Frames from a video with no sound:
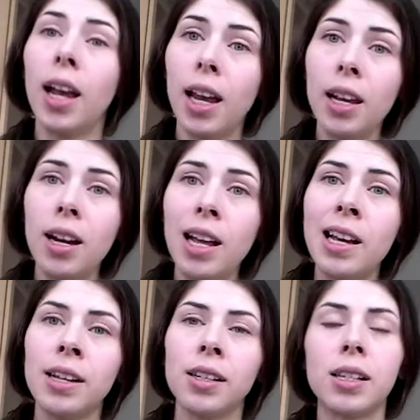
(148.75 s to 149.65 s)
And it
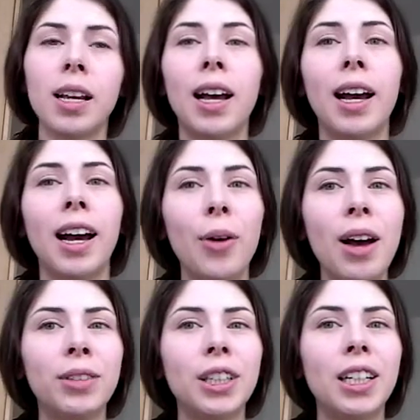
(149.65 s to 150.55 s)
is.
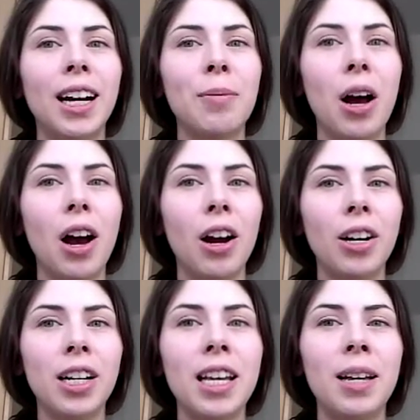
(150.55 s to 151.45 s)
However, I'm
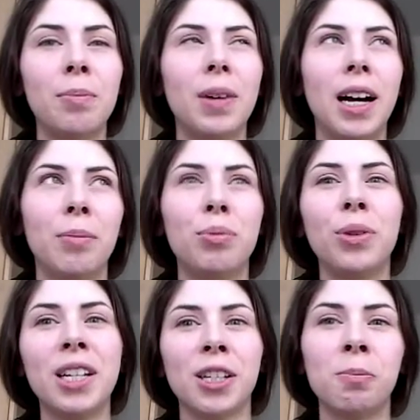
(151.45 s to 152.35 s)
already
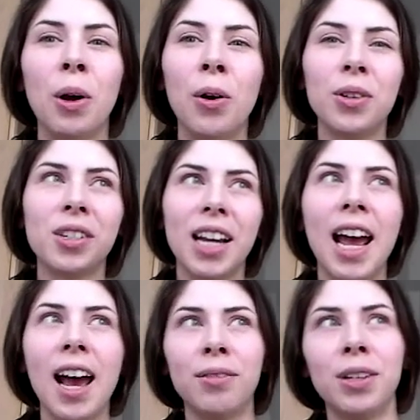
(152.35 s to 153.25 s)
predisposed to
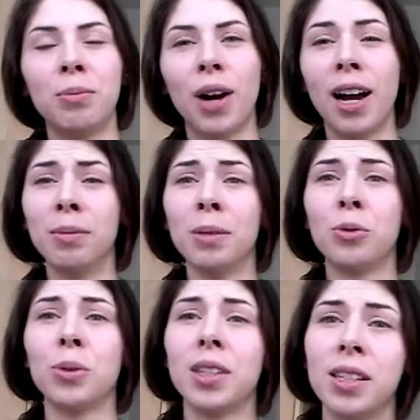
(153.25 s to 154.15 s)
having problems
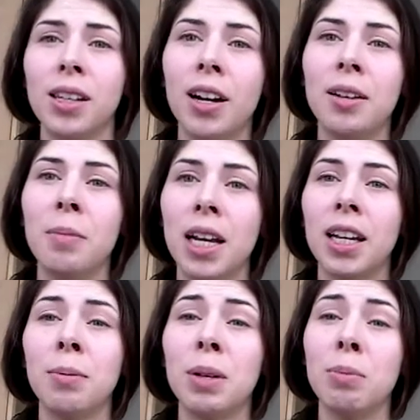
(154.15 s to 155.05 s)
with the sun
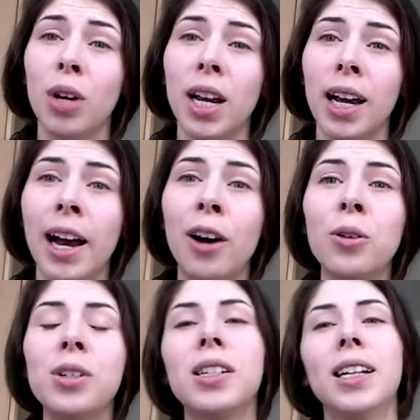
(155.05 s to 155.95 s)
making me break
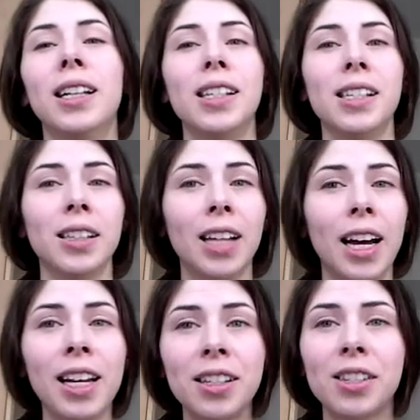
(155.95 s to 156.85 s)
out, and these
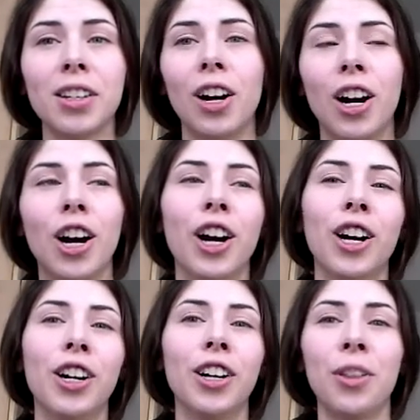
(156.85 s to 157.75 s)
lights
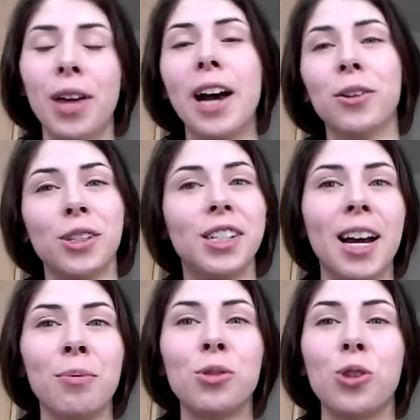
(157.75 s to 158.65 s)
are 1,000
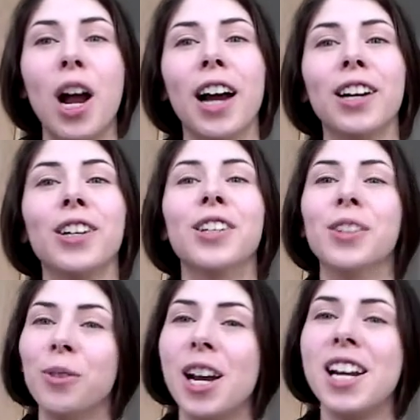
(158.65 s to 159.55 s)
times stronger than
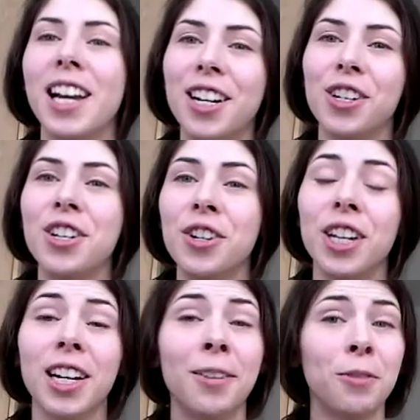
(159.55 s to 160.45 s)
the radiation you're
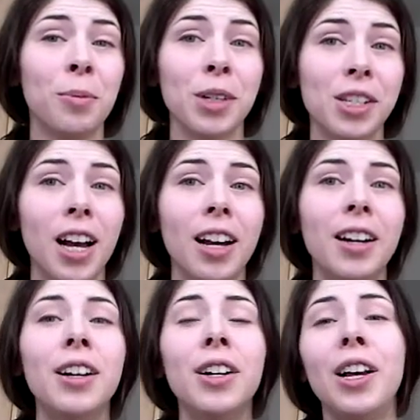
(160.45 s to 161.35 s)
getting from the sun.
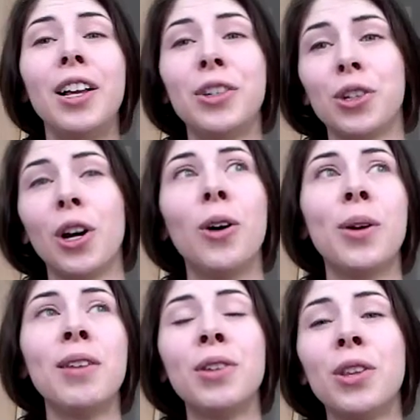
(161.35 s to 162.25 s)
So
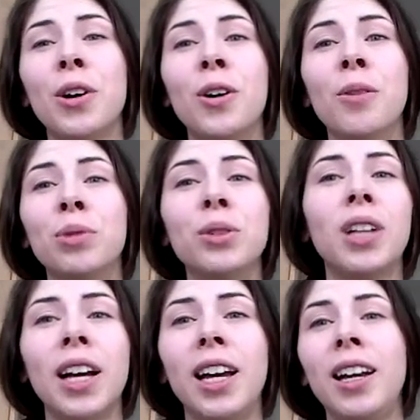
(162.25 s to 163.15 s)
even though blue
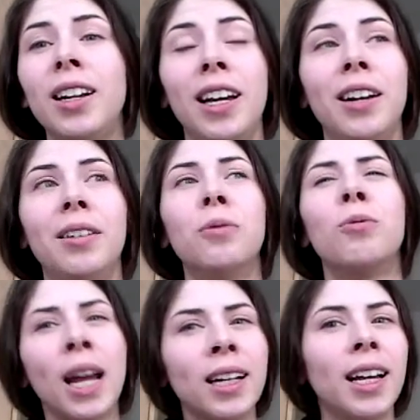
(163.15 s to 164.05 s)
light and
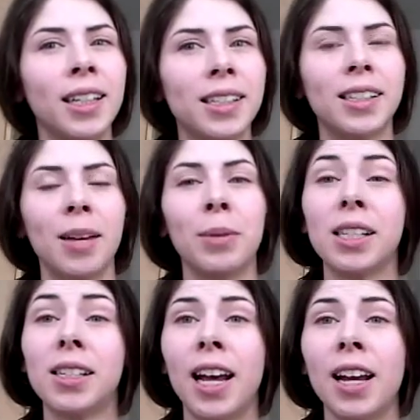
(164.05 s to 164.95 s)
red light to some
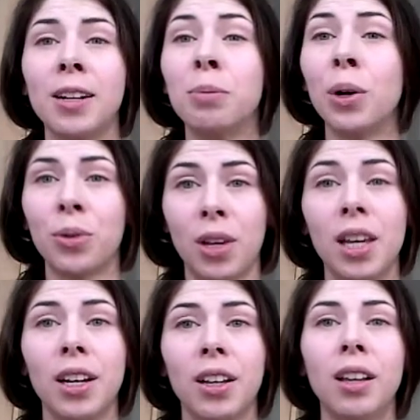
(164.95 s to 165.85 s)
extent both
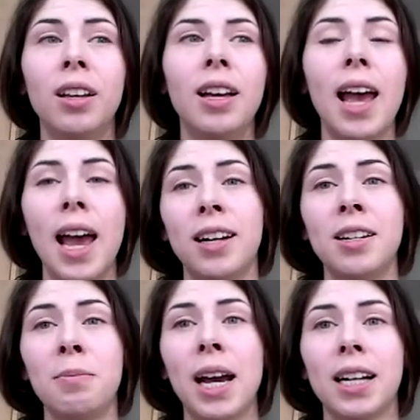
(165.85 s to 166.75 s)
kill
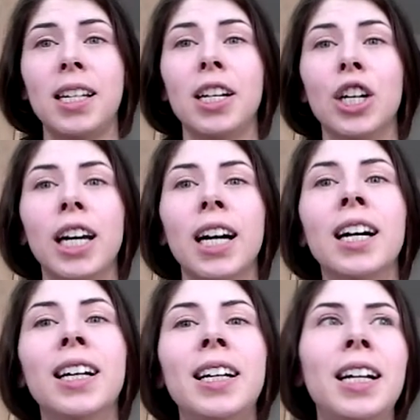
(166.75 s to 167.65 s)
acne bacteria,
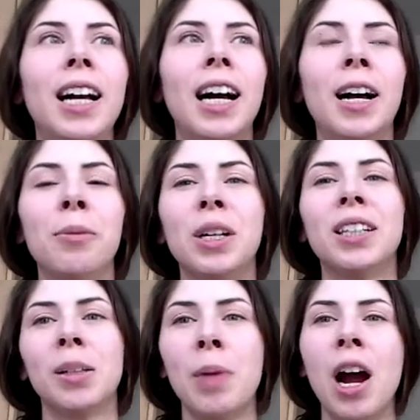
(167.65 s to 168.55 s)

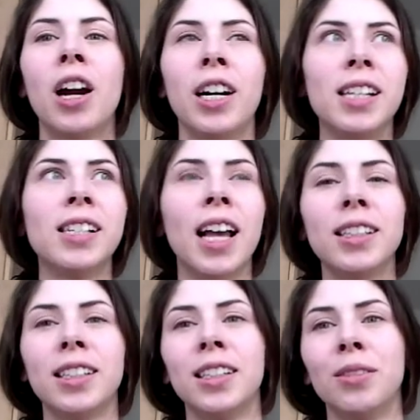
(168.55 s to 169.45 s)
because I'm already
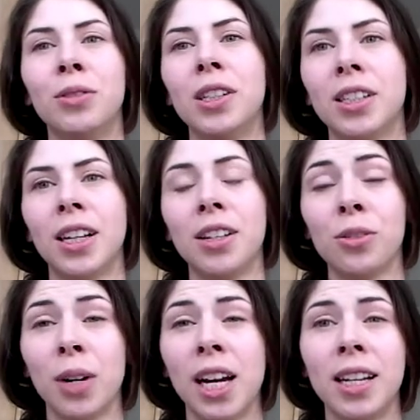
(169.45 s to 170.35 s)
sensitive to the sun's
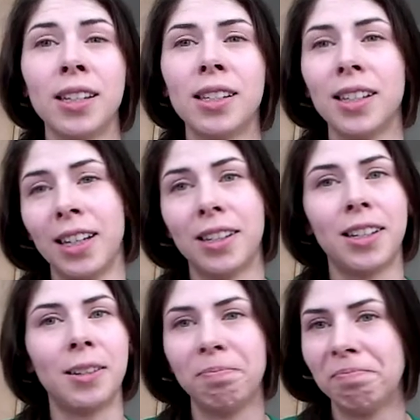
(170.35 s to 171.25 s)
rays,
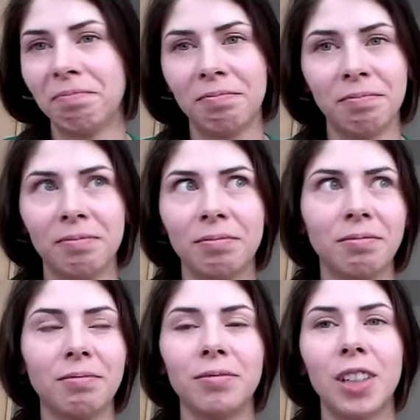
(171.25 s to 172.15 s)
it
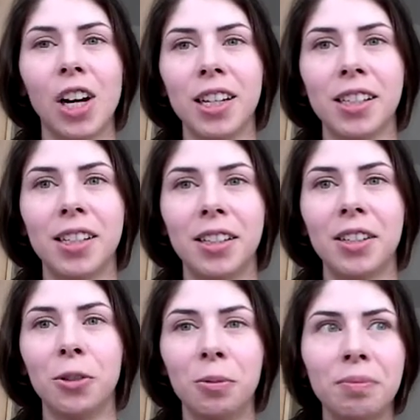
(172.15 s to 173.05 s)
caused it
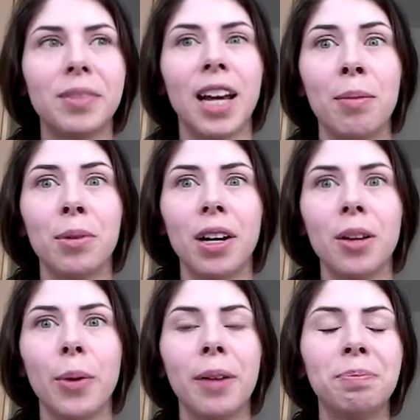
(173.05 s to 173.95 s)
to happen
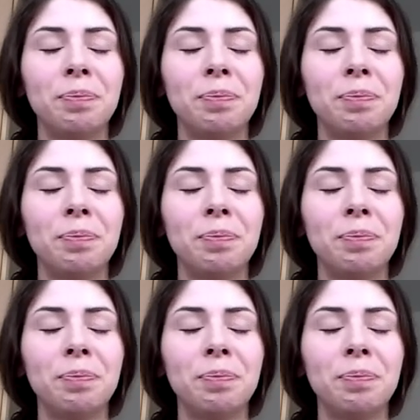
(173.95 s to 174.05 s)
anyway.